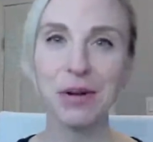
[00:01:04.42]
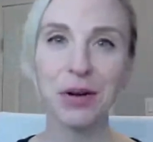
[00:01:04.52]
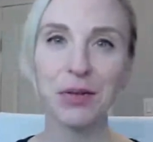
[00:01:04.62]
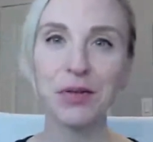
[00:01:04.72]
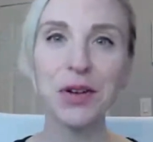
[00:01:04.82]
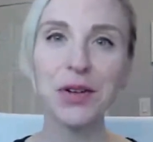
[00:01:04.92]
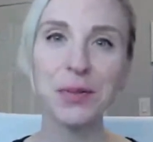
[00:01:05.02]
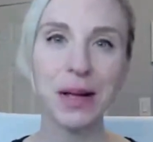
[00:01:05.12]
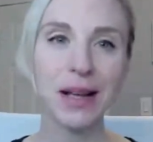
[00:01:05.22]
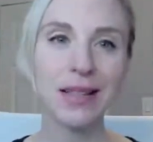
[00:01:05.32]
about
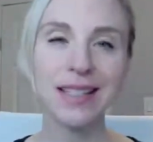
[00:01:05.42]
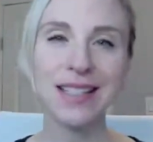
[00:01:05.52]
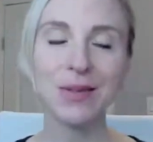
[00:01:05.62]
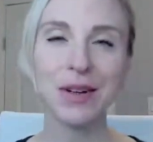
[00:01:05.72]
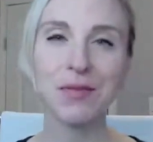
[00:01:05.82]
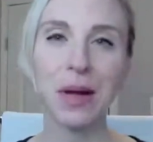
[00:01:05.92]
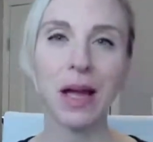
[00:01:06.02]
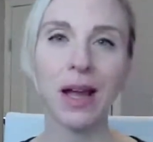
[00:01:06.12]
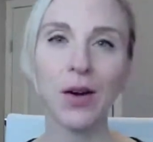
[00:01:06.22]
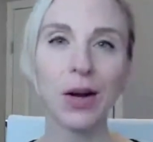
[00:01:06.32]
food because it's one of
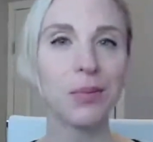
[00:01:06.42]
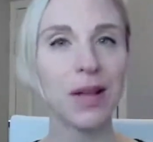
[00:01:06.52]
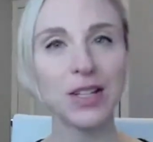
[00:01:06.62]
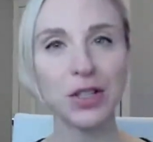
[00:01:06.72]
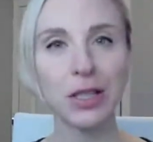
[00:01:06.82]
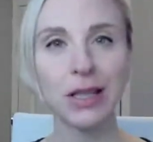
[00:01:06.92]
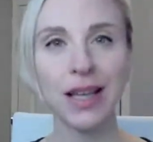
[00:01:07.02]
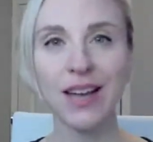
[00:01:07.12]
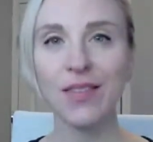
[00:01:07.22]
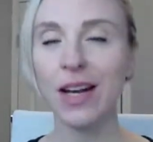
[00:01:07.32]
my great pleasures in
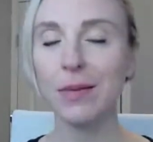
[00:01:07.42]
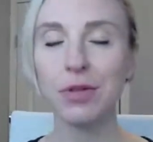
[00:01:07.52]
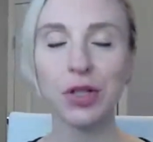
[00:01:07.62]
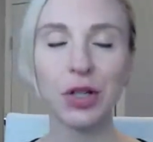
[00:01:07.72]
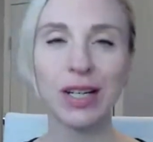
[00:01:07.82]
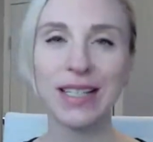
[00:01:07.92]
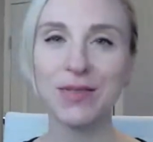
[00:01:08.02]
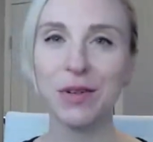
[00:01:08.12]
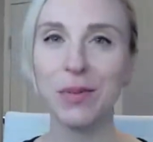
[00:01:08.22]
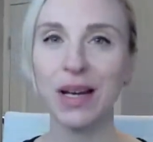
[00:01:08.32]
life, and I'm sure it
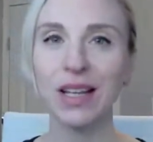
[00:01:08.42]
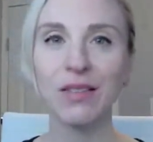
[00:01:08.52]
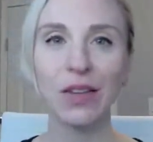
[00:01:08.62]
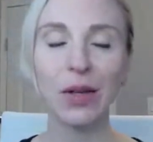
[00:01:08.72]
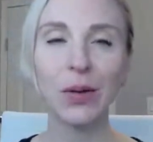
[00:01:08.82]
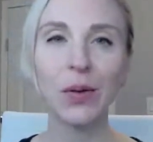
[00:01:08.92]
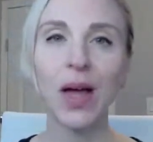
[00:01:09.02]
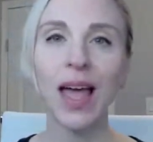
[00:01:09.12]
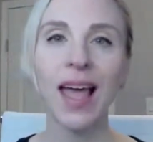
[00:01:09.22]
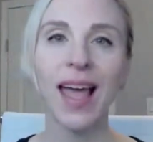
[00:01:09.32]
is for many of
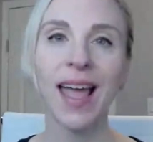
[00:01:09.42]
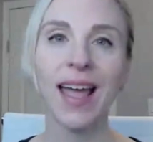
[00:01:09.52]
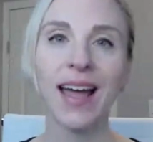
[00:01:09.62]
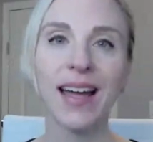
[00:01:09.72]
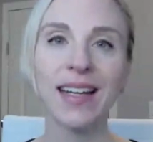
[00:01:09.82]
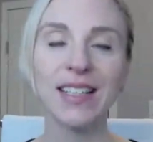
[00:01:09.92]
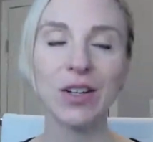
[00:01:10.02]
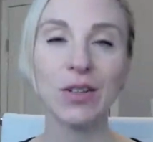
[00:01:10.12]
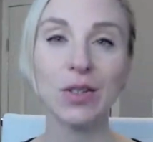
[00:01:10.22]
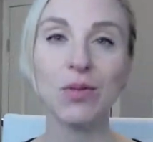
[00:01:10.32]
you. And
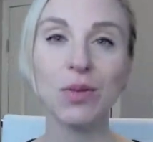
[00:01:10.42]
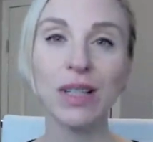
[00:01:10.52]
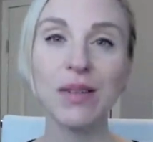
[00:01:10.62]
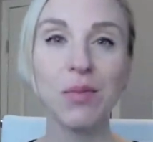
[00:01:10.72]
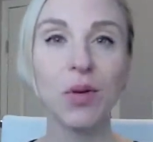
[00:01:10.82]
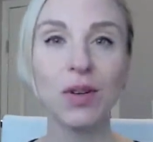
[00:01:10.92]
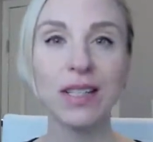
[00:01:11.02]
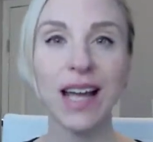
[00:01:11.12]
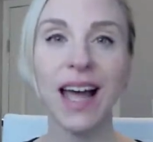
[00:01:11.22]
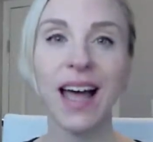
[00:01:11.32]
it's also really
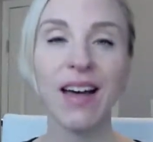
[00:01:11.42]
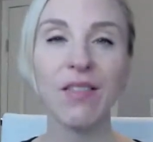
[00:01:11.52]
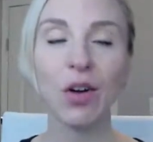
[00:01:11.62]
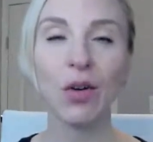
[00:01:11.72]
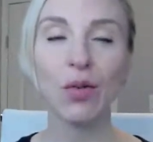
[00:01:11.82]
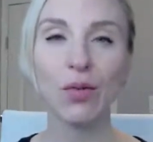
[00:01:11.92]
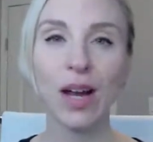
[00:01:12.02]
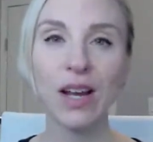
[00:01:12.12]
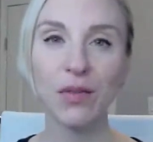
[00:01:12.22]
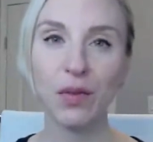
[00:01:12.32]
important to have
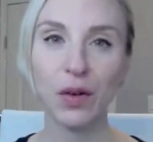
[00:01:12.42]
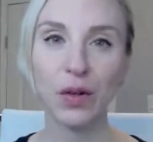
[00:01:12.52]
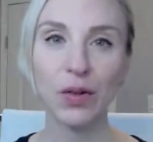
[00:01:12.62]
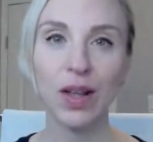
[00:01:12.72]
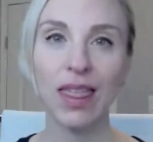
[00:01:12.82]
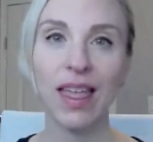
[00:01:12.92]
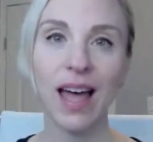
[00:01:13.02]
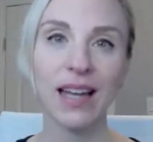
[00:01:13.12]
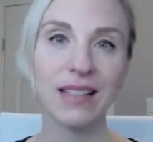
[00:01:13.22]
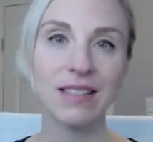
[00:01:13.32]
great food
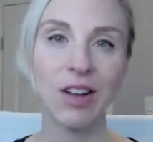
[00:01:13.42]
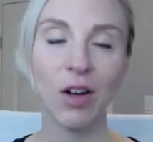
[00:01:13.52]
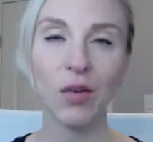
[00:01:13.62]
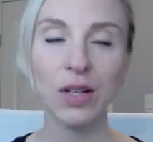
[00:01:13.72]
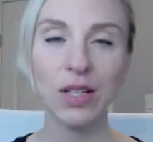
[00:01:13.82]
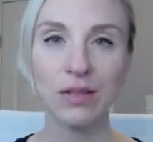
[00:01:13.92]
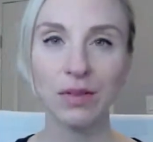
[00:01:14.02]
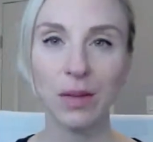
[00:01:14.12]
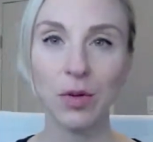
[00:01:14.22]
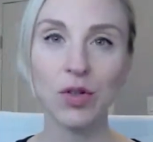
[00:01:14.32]
that is not going to
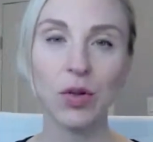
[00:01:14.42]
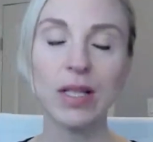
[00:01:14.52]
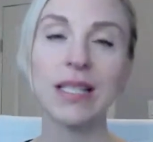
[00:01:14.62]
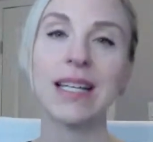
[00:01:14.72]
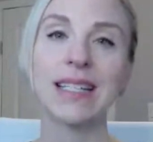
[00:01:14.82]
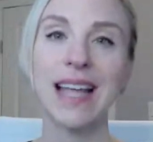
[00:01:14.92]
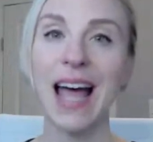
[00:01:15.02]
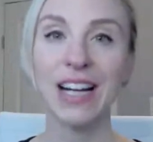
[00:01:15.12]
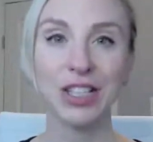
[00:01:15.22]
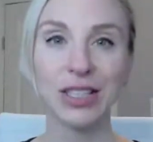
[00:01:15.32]
inflame your joints and
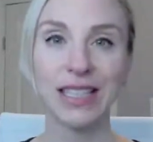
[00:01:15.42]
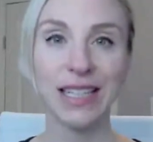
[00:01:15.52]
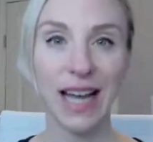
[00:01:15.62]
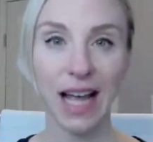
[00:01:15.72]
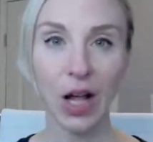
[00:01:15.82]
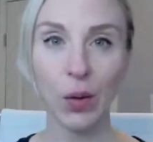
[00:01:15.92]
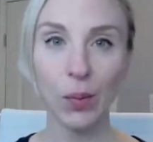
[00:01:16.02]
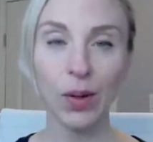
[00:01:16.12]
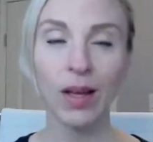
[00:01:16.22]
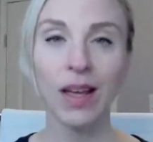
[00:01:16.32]
actually can
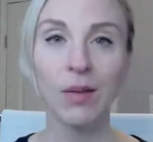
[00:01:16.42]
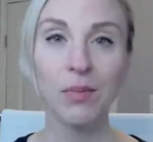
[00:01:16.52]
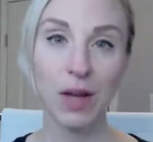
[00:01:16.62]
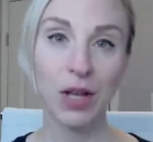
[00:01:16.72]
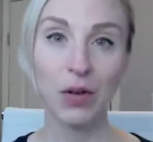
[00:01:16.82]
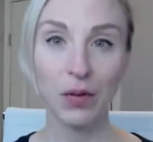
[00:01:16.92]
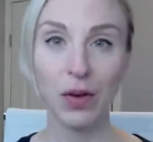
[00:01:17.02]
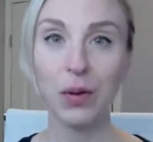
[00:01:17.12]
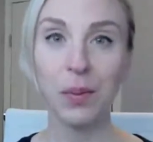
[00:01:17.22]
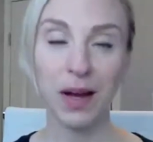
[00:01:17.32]
help make you
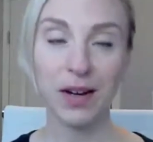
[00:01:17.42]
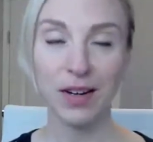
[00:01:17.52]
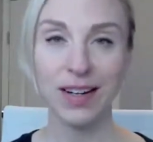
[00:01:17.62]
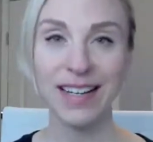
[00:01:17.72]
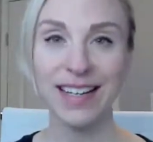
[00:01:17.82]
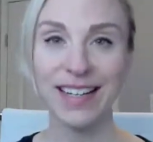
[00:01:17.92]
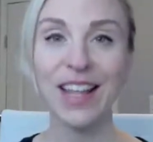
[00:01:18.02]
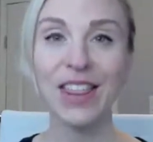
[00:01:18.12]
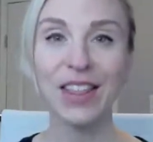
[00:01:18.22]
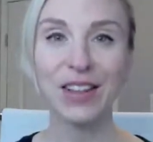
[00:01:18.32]
feel better in
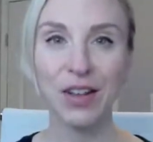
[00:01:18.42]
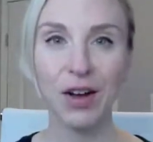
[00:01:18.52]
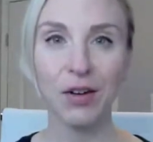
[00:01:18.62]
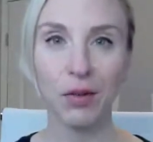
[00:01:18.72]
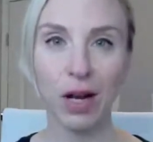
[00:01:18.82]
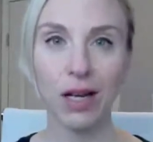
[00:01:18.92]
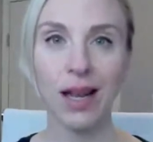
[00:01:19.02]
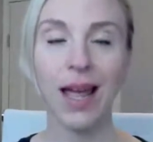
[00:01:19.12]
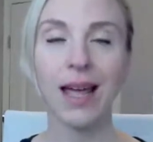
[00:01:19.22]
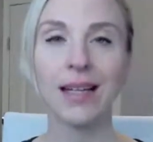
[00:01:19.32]
the long run
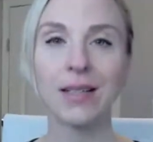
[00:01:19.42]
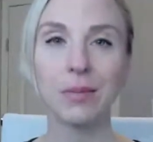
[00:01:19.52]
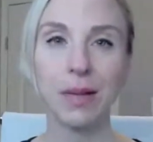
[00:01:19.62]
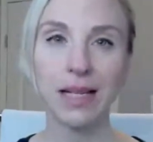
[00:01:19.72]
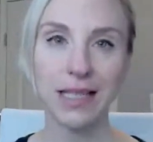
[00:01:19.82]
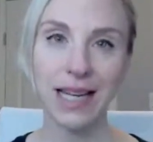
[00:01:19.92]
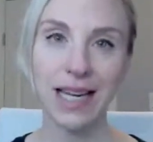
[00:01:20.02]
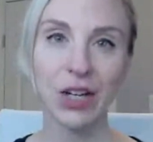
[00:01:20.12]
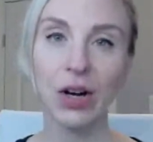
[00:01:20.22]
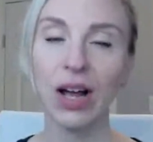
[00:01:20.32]
and
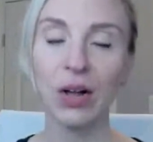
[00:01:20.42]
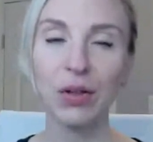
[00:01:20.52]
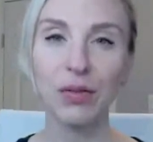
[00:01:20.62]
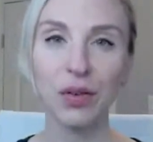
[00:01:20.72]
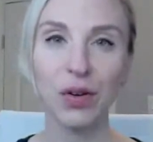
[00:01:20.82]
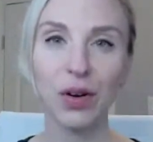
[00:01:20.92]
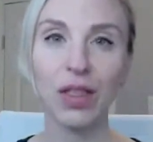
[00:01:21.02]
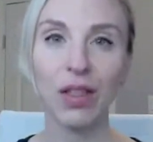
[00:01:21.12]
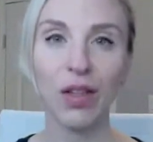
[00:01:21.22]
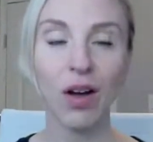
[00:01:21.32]
maintain your health for
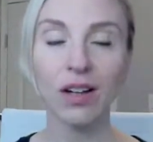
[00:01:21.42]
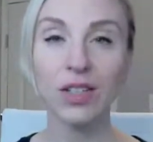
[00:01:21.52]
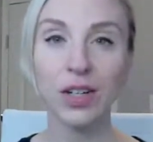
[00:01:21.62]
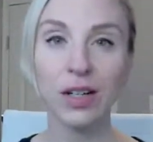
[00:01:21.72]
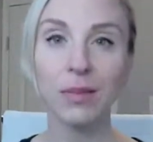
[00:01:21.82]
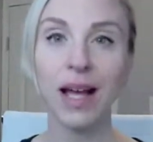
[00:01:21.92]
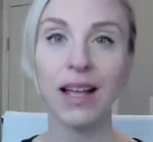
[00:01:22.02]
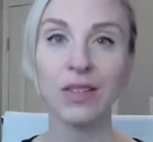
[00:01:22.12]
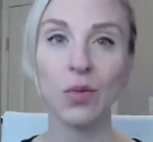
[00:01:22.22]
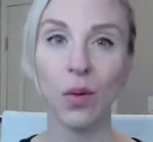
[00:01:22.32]
the long term
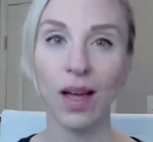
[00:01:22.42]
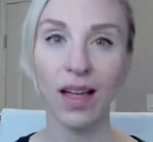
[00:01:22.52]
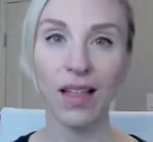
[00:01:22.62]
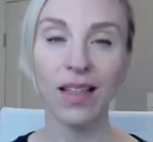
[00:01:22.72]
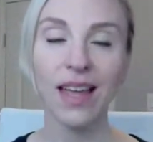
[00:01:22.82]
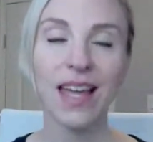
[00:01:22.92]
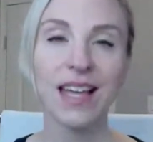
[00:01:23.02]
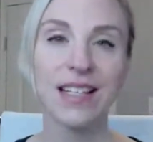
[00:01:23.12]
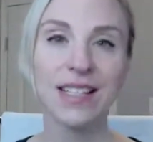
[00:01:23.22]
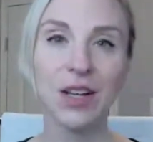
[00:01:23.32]
as well.
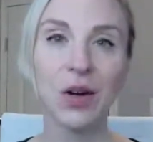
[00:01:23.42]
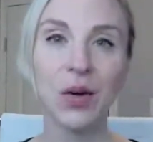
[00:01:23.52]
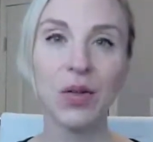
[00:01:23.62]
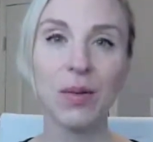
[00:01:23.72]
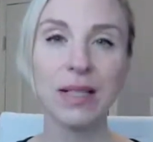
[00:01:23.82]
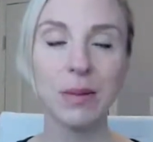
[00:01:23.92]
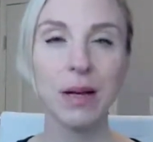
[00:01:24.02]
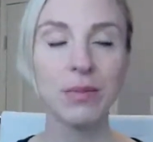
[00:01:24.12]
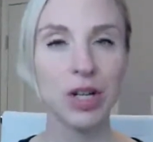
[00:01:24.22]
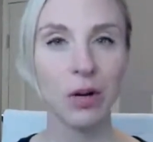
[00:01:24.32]
So, the recipe
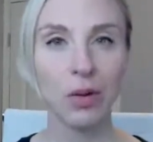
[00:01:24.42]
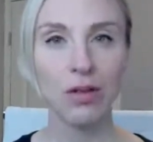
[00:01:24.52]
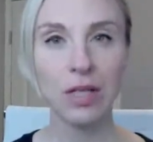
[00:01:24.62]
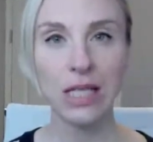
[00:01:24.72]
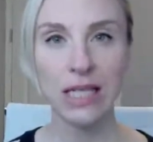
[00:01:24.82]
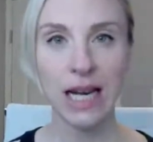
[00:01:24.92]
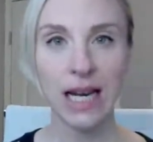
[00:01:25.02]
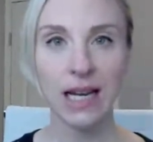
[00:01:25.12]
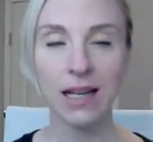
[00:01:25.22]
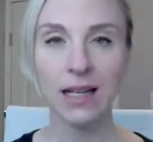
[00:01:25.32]
I'm sharing with you
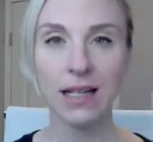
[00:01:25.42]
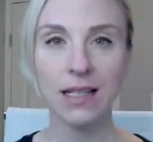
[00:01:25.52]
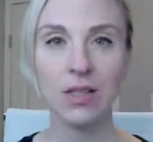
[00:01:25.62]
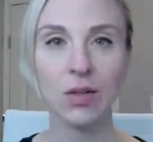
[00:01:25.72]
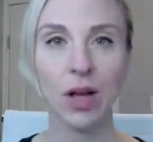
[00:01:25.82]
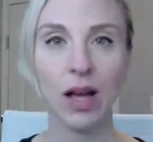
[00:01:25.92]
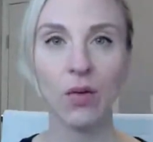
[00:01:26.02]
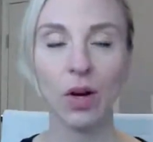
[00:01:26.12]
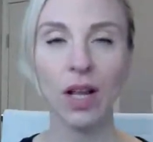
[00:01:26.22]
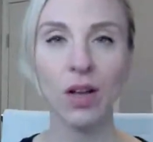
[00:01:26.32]
today is
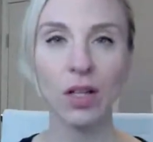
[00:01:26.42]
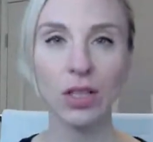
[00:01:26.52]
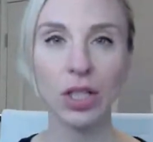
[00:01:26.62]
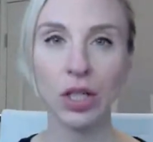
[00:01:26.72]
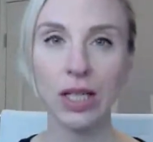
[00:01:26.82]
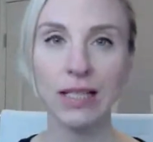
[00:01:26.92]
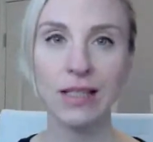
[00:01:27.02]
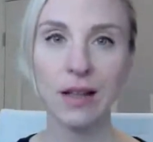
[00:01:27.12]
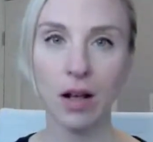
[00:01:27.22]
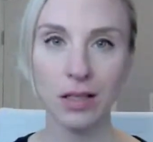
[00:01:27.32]
what I call turkey
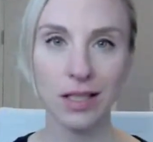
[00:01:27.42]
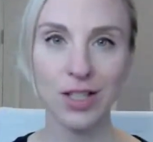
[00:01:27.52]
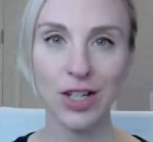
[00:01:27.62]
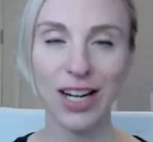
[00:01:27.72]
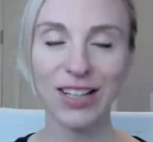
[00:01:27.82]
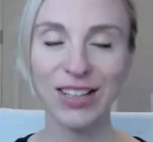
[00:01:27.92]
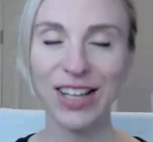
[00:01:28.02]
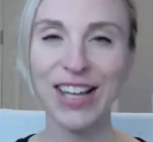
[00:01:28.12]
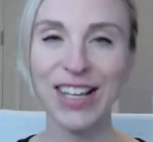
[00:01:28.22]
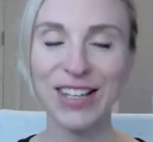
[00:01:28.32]
sausage. And
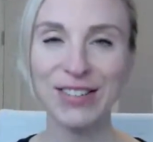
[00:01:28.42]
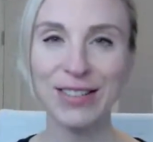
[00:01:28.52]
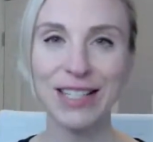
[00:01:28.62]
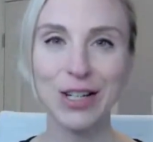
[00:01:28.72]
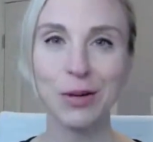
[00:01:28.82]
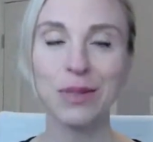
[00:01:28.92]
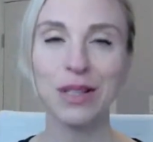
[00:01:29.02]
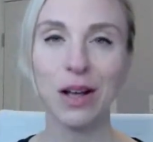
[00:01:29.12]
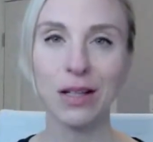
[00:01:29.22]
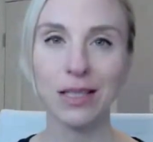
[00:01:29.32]
I use the term
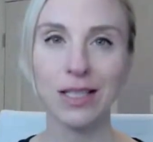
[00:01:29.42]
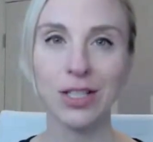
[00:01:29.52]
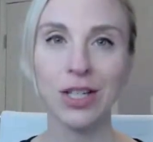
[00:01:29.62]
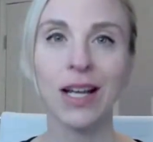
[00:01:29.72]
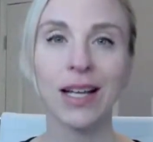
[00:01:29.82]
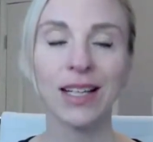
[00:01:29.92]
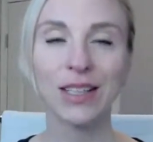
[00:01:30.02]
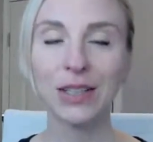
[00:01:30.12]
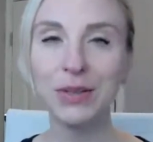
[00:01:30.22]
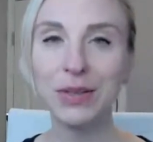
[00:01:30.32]
sausage
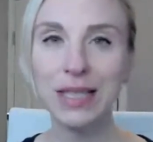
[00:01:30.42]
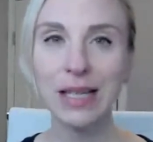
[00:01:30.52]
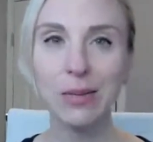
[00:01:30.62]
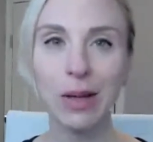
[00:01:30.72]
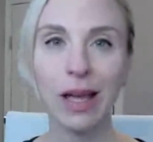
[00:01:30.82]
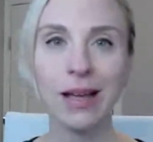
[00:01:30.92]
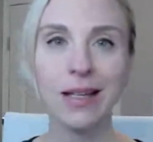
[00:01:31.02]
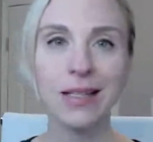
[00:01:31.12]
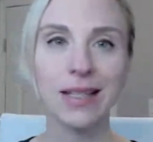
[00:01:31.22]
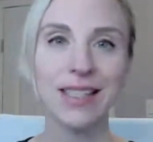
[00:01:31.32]
loosely
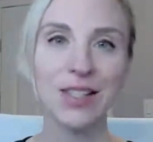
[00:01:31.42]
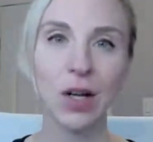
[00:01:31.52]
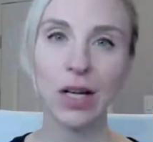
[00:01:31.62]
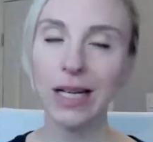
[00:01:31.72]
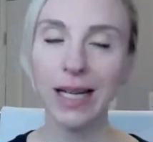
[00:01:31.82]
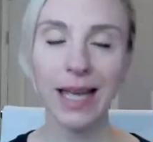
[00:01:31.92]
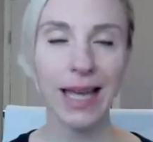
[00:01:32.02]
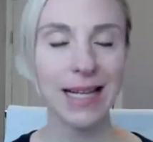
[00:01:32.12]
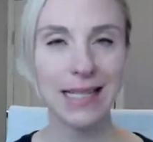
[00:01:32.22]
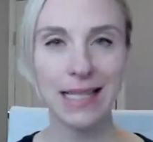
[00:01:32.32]
because it's not in a
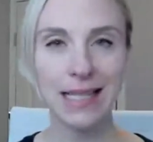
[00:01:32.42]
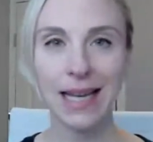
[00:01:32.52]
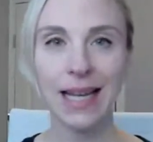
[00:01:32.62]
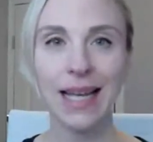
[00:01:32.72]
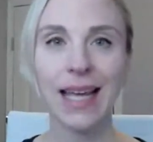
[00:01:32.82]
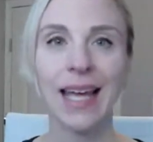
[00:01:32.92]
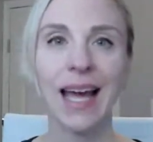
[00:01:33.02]
casing.